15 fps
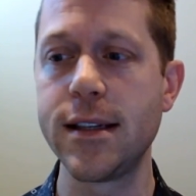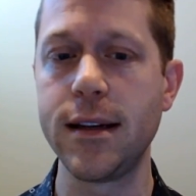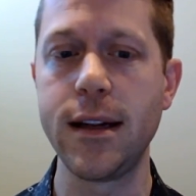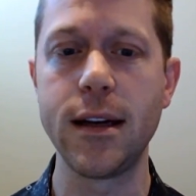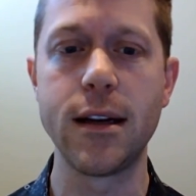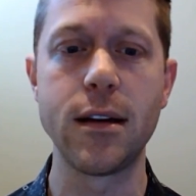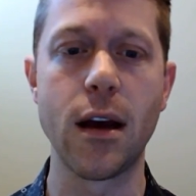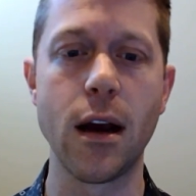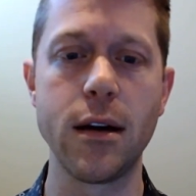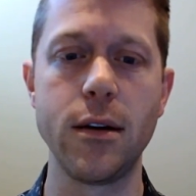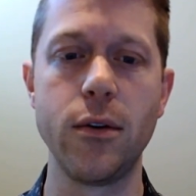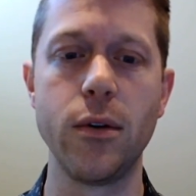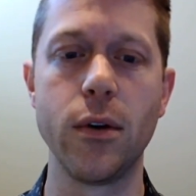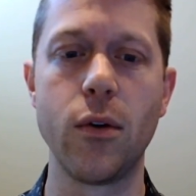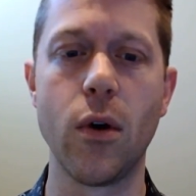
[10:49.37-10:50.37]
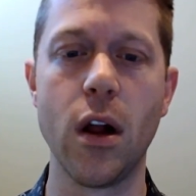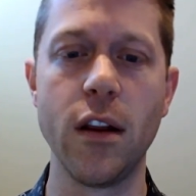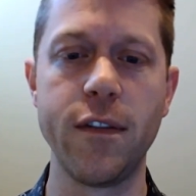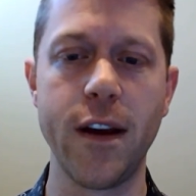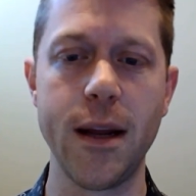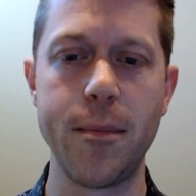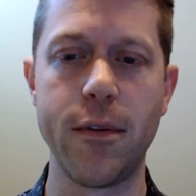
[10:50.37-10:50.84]
You need to talk to a
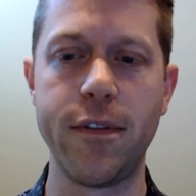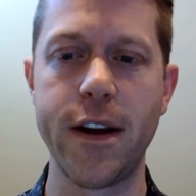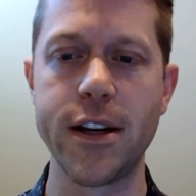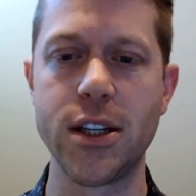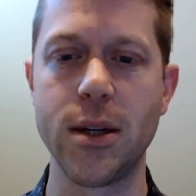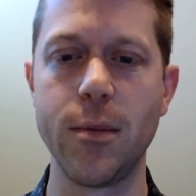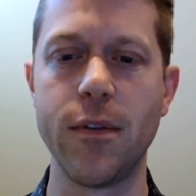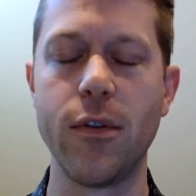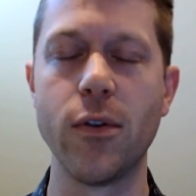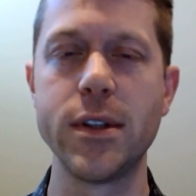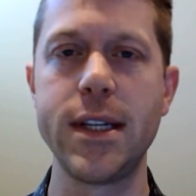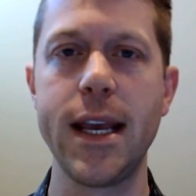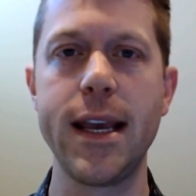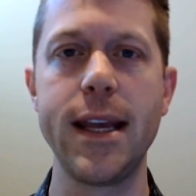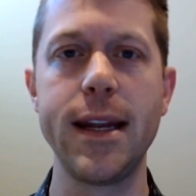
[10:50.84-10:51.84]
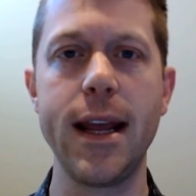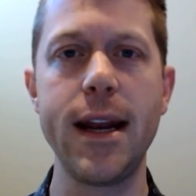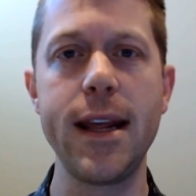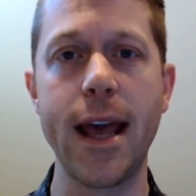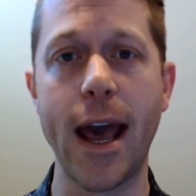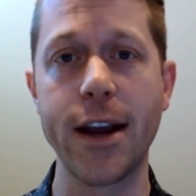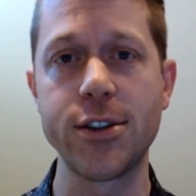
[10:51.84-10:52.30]
qualified professional before taking
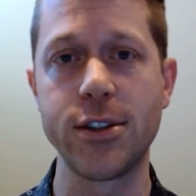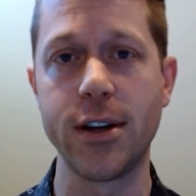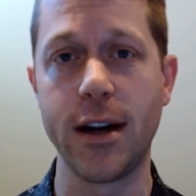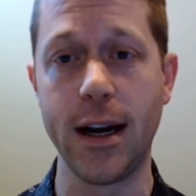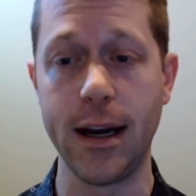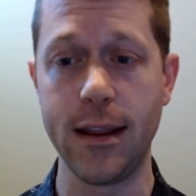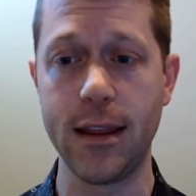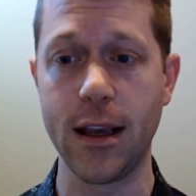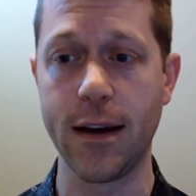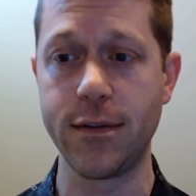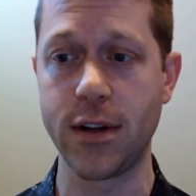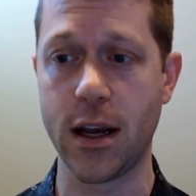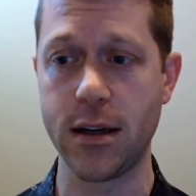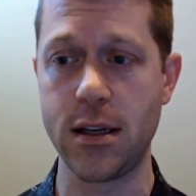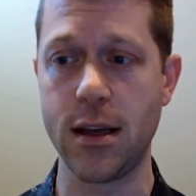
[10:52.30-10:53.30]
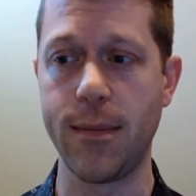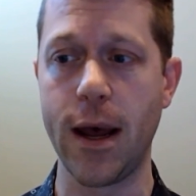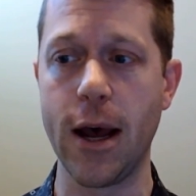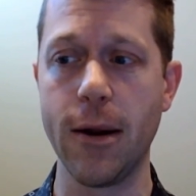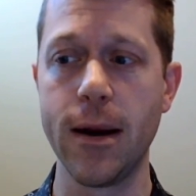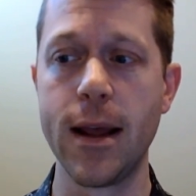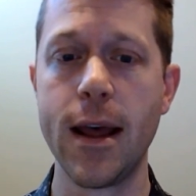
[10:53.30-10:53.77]
any action on anything I've talked to you
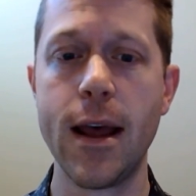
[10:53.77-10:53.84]
about.